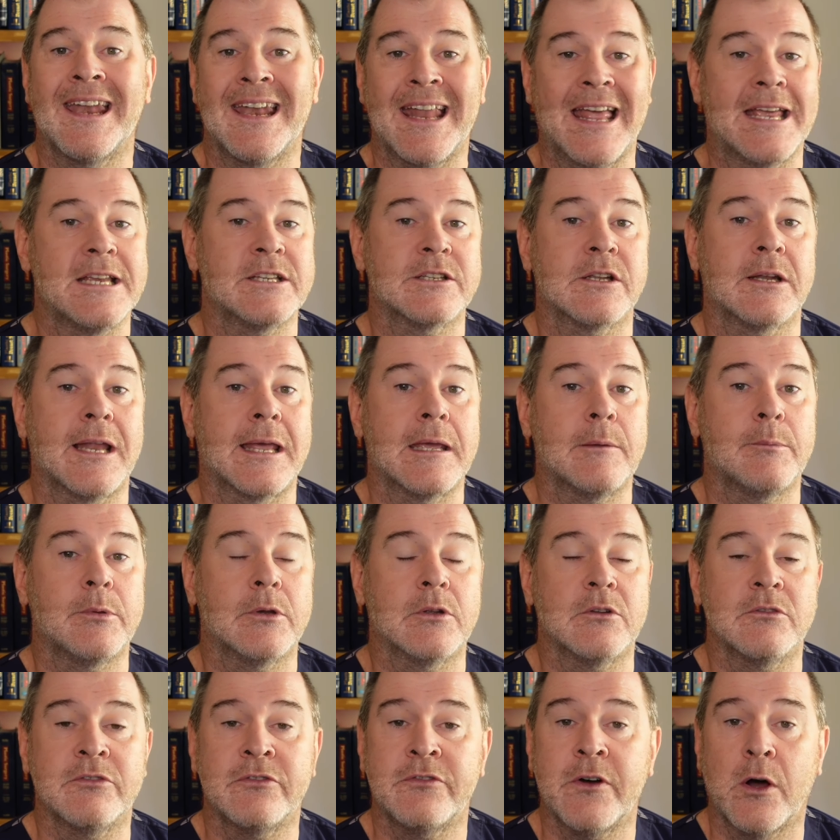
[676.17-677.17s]

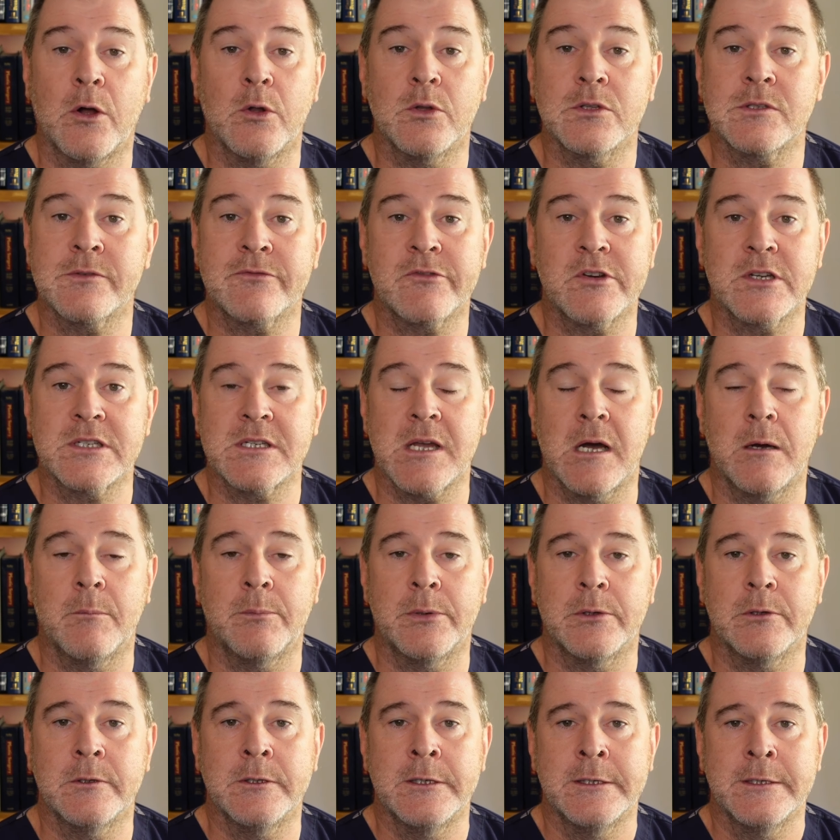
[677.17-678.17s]
nasolabial folds, for
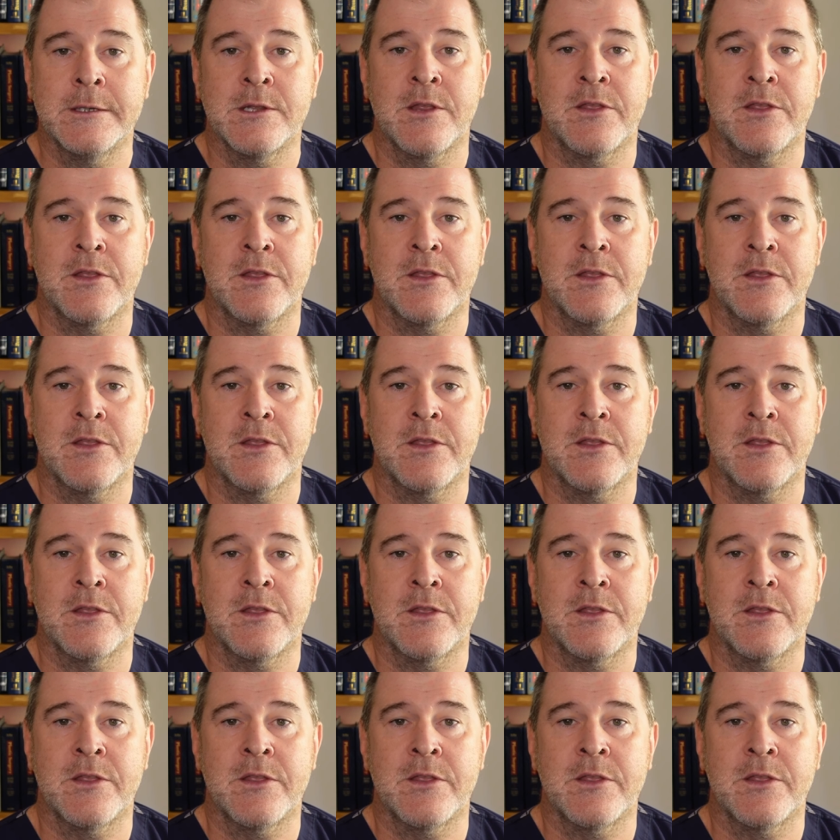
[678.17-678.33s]
example,